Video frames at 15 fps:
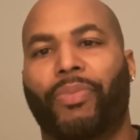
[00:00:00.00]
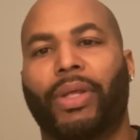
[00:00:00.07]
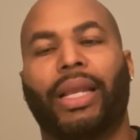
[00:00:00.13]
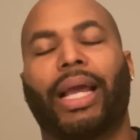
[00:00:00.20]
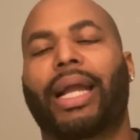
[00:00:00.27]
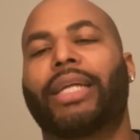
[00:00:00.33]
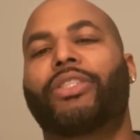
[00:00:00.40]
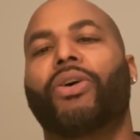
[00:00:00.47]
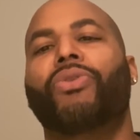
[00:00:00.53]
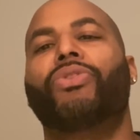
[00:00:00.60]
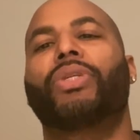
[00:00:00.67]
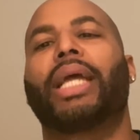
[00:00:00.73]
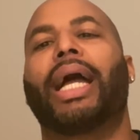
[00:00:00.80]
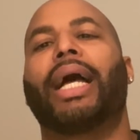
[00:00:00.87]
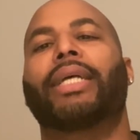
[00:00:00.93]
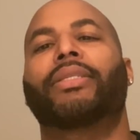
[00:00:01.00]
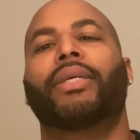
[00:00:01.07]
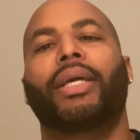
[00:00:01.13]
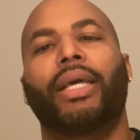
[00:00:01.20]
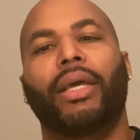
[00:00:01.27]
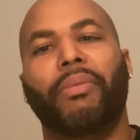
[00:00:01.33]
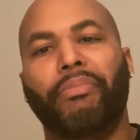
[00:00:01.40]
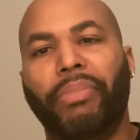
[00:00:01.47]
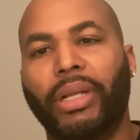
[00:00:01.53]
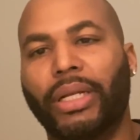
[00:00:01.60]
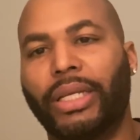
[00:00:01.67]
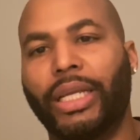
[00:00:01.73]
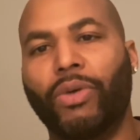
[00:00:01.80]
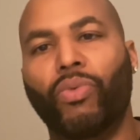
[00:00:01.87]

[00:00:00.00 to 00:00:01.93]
And like I told you guys, Billy D.